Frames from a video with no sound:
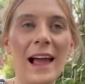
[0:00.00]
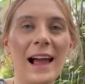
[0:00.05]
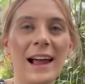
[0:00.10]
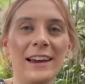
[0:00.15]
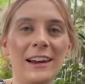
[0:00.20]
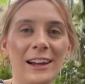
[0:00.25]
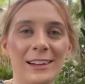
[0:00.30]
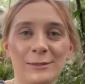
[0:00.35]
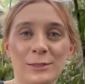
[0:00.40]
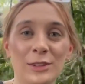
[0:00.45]

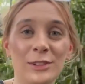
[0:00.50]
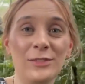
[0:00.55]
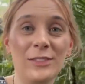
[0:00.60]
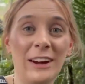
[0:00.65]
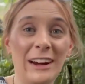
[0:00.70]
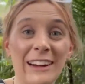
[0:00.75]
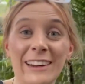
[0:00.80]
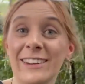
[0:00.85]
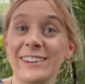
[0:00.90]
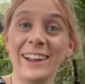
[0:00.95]
and I'm just
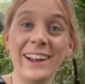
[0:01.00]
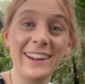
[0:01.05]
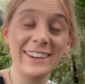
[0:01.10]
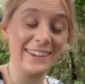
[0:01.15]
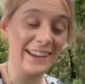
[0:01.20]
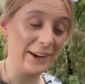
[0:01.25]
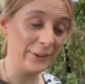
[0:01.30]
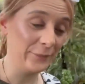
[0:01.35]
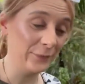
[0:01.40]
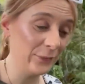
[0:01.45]
very
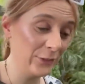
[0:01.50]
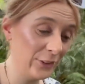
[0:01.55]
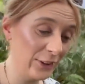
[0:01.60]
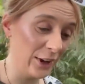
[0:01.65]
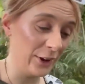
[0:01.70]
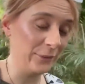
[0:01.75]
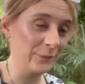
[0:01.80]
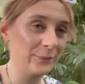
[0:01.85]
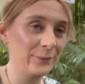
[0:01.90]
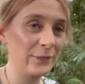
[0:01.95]
tired now,
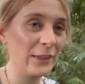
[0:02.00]
so